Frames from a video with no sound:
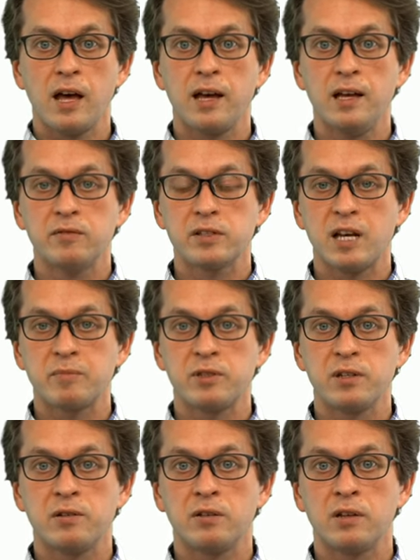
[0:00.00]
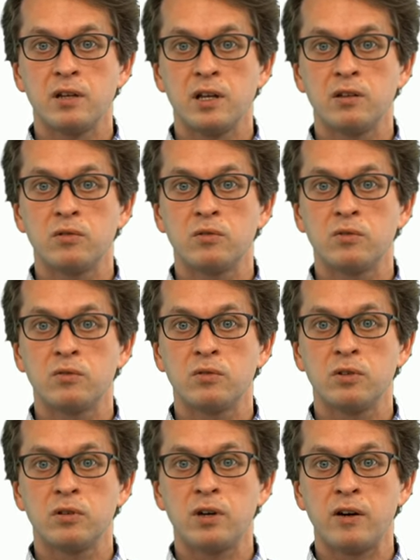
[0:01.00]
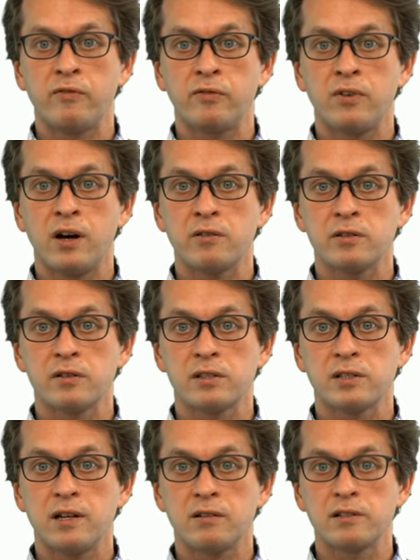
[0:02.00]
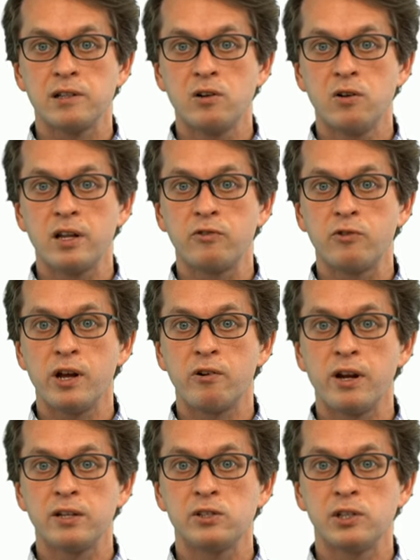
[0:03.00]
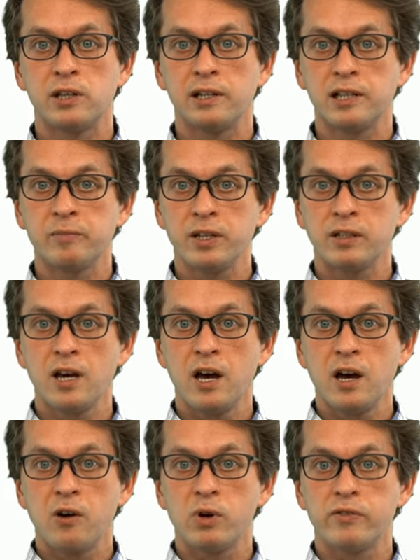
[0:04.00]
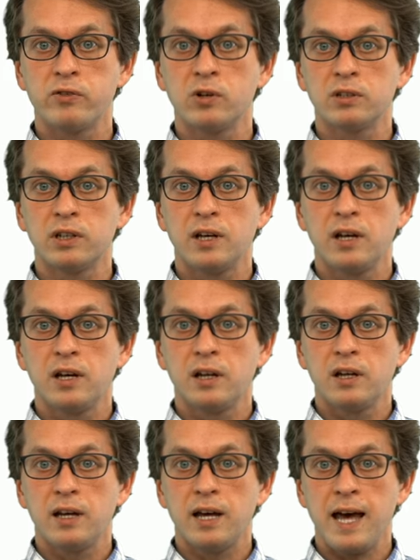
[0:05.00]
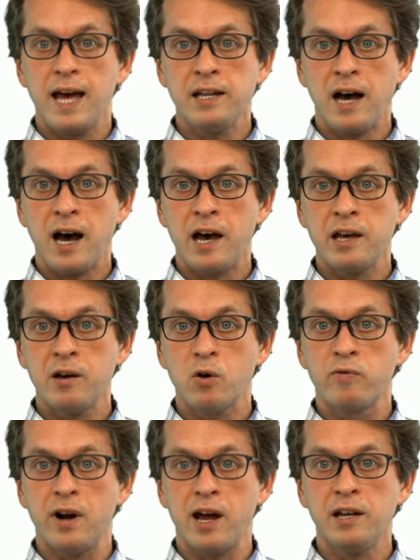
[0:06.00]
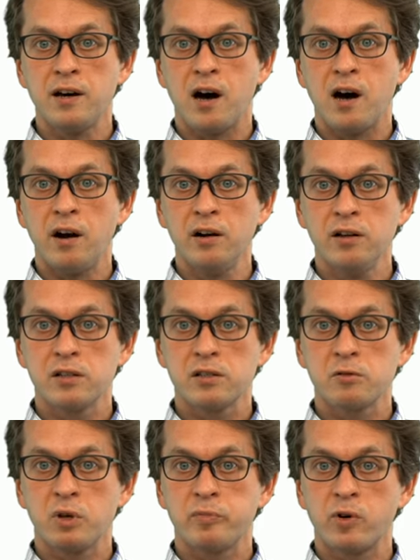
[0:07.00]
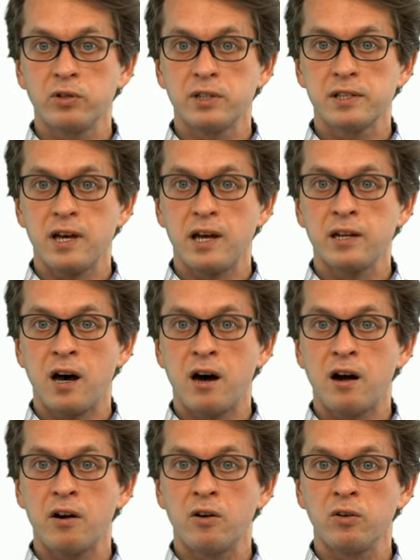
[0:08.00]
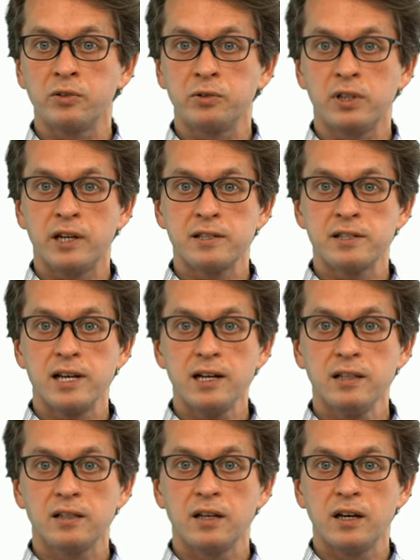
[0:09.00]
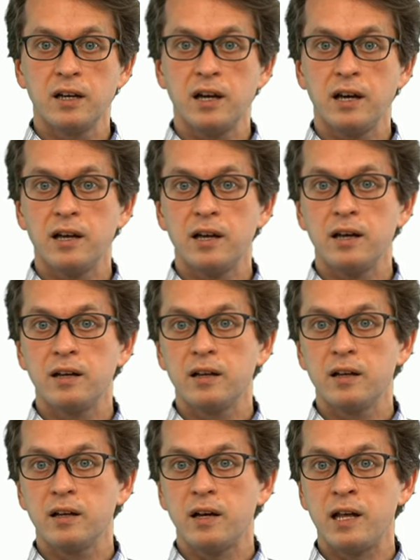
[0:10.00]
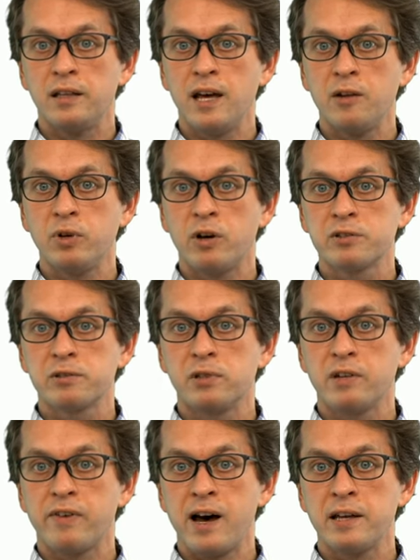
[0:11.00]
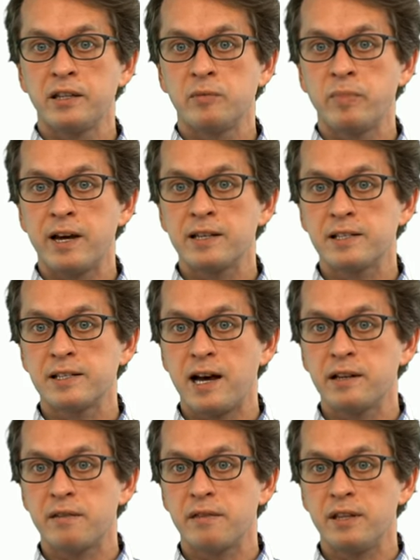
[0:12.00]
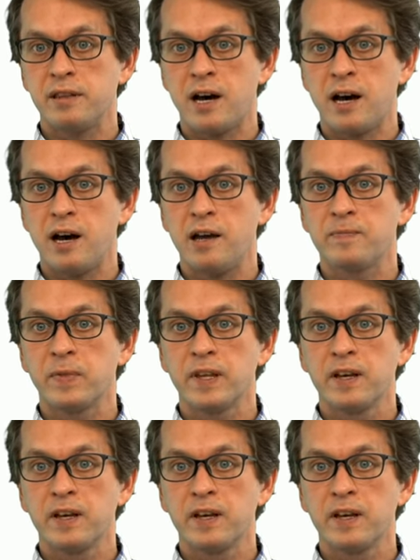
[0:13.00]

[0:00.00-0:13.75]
Again, substituting into uh, our Snell's law rearranging a little bit, we've got Ni over Nr, so we brought this Nr onto the other side, and then we also divide it by sine theta i.